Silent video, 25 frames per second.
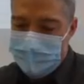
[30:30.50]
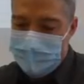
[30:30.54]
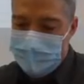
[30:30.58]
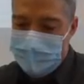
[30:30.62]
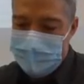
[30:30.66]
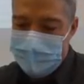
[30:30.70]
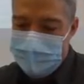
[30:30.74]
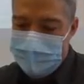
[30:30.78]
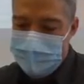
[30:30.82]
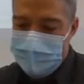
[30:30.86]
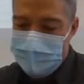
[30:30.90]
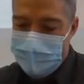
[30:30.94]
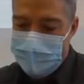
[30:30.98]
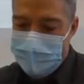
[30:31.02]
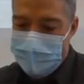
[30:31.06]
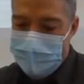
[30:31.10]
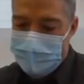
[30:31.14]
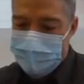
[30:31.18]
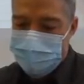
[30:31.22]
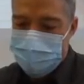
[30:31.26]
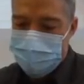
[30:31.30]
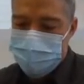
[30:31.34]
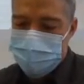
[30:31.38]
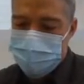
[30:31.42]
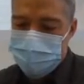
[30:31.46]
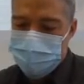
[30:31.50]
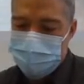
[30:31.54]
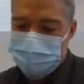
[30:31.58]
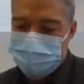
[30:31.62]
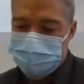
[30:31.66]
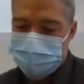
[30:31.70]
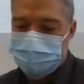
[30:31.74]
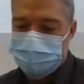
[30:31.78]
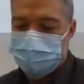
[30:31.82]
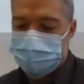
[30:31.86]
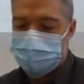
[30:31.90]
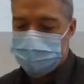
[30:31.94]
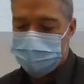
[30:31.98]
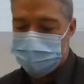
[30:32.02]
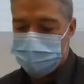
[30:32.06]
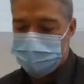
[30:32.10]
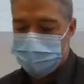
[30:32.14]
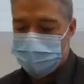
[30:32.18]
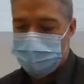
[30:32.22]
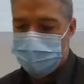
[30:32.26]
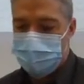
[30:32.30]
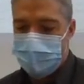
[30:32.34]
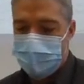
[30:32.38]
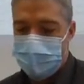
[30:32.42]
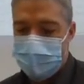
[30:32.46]
E and A.
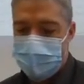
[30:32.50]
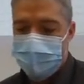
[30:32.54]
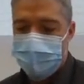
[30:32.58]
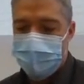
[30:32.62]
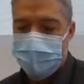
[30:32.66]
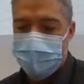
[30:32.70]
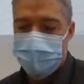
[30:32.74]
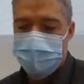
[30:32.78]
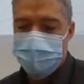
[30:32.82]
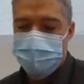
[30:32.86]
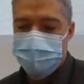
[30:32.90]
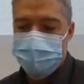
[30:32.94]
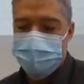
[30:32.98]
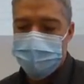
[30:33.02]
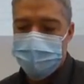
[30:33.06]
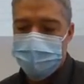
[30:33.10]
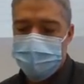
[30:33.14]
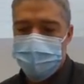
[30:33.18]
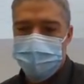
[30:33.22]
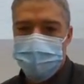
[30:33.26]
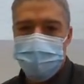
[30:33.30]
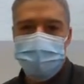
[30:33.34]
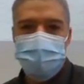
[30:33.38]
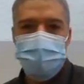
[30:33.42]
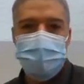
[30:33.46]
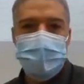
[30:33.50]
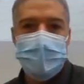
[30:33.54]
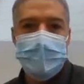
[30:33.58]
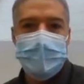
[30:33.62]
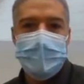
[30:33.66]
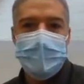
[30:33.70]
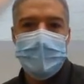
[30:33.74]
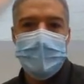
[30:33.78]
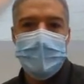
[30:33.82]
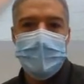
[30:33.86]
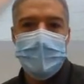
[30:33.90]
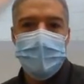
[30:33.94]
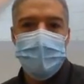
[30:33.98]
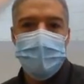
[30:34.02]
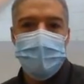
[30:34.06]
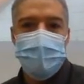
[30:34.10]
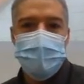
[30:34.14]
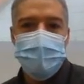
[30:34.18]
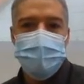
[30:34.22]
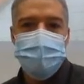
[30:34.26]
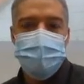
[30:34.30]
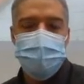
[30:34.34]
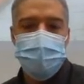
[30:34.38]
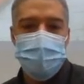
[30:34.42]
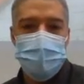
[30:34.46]
Of those two,
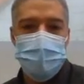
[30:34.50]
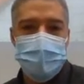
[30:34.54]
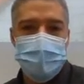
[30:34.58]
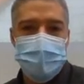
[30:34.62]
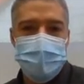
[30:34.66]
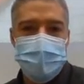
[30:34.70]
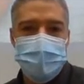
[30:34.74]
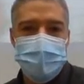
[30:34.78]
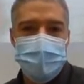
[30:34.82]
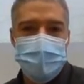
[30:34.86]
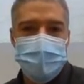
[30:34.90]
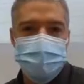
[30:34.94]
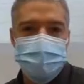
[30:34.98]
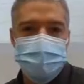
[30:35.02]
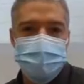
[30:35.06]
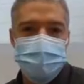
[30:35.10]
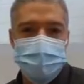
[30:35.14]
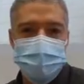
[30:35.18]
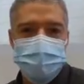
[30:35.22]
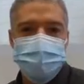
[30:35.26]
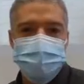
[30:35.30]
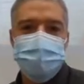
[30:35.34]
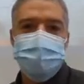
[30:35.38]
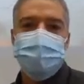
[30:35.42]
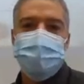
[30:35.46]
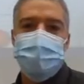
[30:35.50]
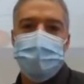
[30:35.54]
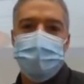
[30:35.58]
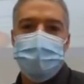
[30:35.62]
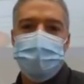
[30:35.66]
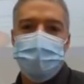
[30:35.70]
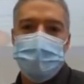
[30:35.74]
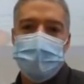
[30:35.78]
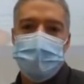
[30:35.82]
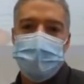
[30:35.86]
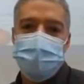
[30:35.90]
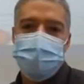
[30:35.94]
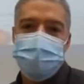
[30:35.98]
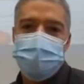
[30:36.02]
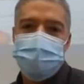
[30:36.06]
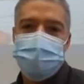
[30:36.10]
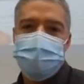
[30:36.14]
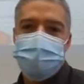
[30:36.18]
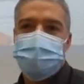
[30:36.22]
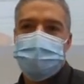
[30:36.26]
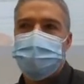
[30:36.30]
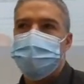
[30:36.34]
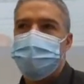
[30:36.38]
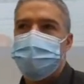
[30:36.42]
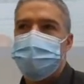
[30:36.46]
which one's older?
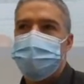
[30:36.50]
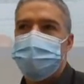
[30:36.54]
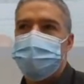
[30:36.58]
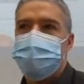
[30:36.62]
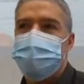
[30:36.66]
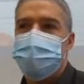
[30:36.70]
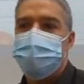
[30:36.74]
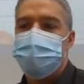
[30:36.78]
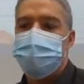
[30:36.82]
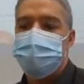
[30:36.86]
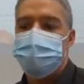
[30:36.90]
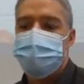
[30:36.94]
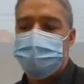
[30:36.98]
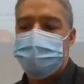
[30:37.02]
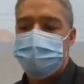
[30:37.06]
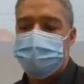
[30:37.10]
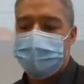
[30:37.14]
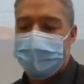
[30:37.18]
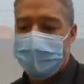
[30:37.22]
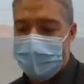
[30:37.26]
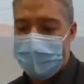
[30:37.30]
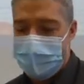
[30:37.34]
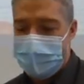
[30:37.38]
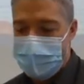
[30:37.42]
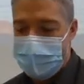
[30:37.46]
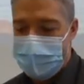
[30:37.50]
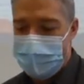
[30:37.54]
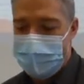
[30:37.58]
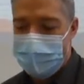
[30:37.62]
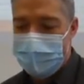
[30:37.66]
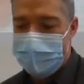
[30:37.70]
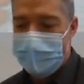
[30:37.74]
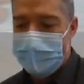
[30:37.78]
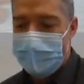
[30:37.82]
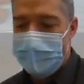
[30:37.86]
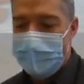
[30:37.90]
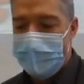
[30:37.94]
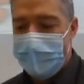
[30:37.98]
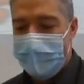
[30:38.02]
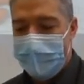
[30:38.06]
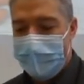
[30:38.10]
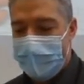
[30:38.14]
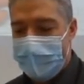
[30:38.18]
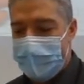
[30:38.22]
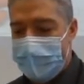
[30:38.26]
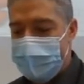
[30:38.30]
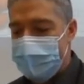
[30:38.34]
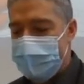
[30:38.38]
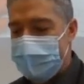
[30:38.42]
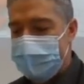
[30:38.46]
E.
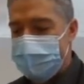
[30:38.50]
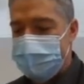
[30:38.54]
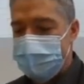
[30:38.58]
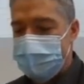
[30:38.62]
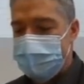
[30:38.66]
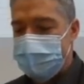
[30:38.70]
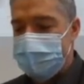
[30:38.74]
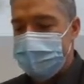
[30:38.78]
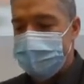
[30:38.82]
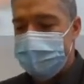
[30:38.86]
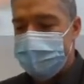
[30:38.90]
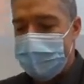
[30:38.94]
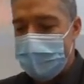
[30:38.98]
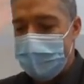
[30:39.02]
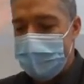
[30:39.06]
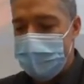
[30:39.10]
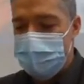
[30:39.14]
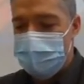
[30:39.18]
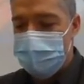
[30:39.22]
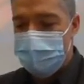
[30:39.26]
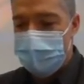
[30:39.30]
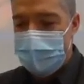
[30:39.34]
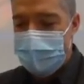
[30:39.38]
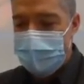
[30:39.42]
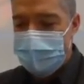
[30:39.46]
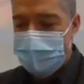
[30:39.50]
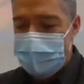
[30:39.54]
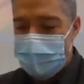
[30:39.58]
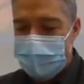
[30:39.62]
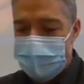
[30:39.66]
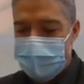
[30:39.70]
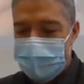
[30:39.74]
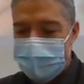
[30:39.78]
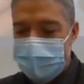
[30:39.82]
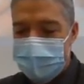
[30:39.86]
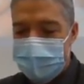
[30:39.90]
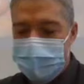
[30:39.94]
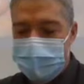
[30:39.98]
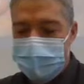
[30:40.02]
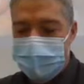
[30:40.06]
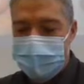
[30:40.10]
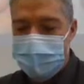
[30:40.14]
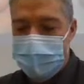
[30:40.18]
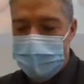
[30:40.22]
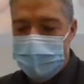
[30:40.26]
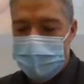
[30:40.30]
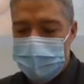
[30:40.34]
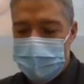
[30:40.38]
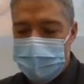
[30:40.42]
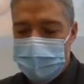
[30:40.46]
And this is the same reasoning that
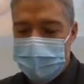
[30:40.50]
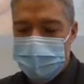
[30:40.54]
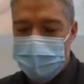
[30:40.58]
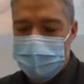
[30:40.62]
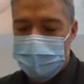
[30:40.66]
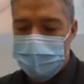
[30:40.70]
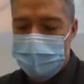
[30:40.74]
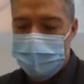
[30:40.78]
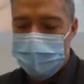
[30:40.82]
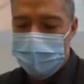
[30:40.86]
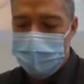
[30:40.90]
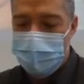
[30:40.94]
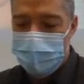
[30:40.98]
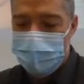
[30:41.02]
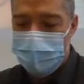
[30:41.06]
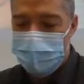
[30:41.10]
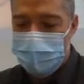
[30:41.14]
Tommy used earlier.